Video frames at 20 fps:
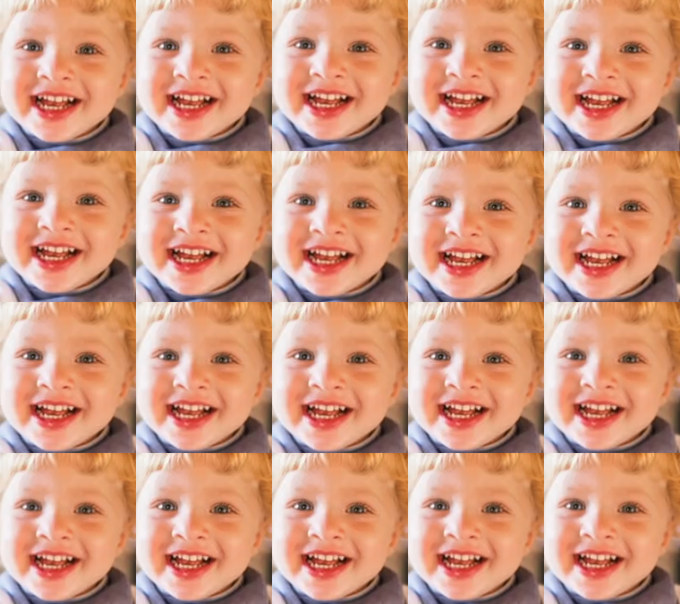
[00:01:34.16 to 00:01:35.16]

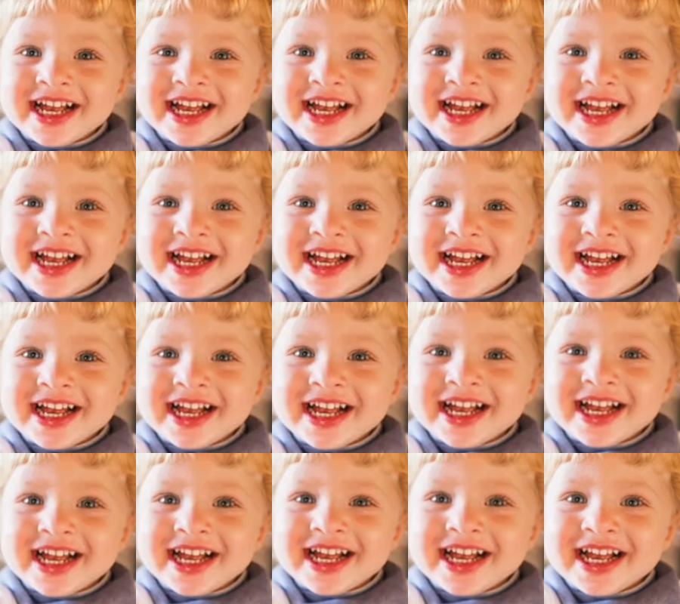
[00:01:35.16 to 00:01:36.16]

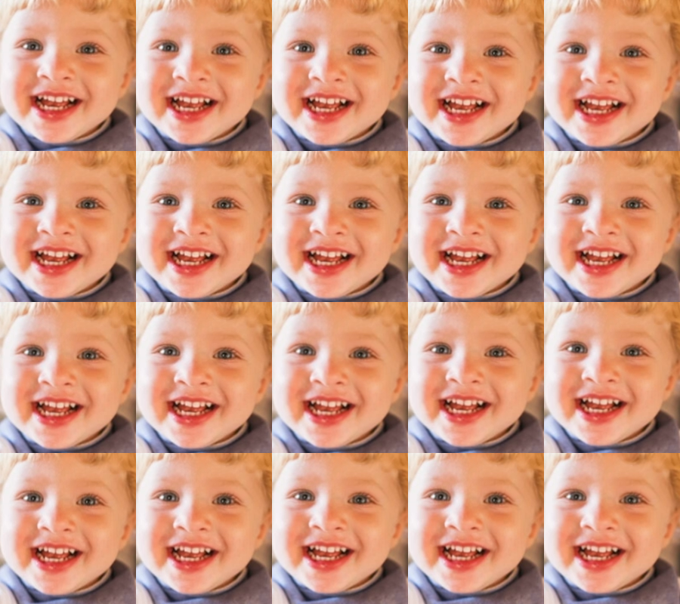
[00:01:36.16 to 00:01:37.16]

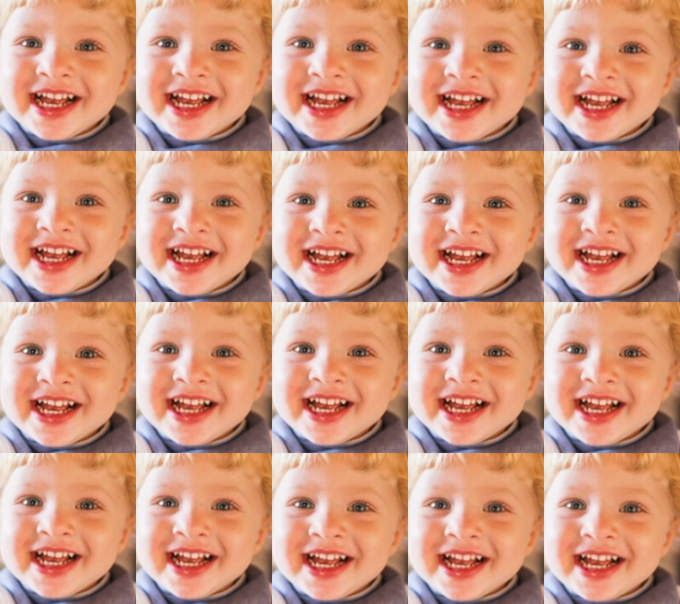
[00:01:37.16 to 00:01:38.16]

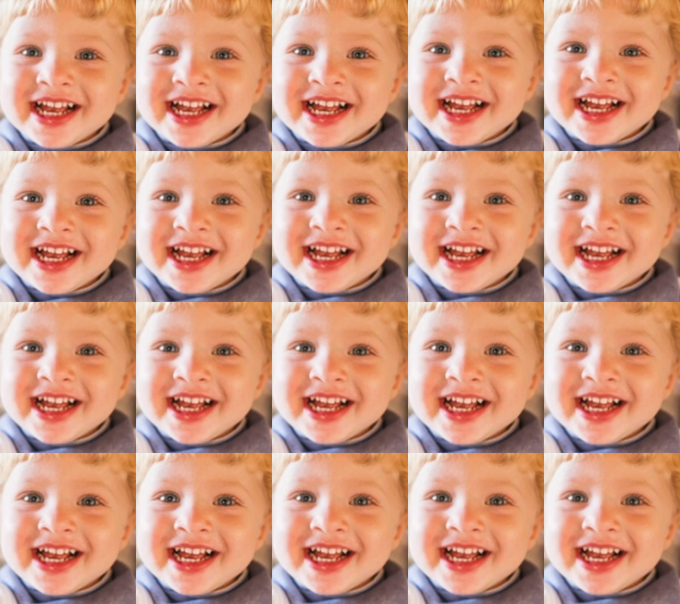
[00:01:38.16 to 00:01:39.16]

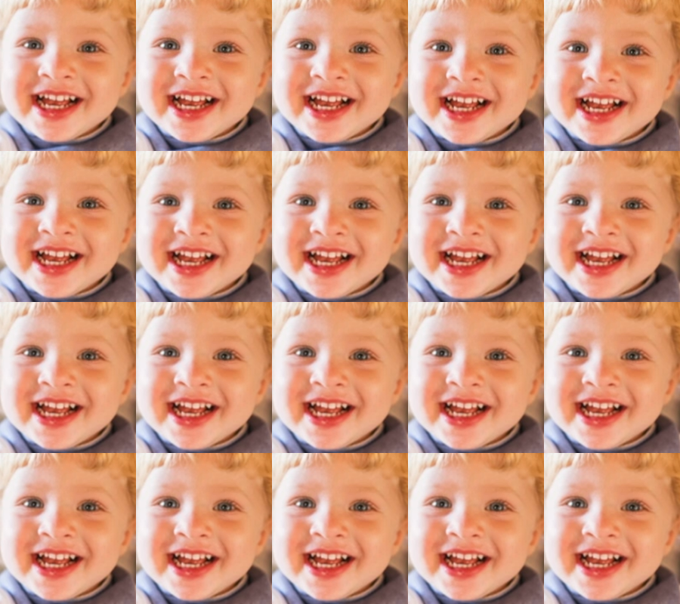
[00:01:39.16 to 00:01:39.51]
[no speech]